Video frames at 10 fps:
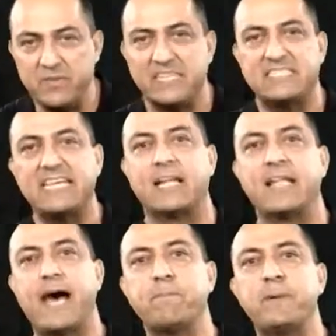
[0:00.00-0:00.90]
See, a
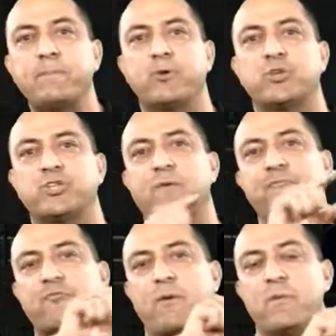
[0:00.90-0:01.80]
lot of people jump
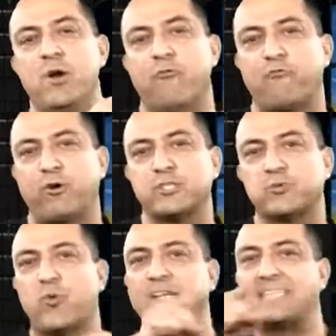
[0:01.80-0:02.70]
from first
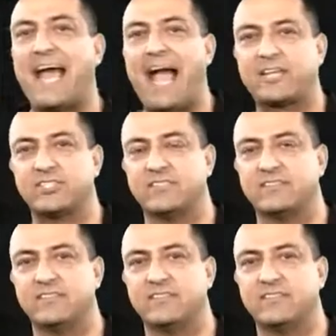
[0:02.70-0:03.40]
one to action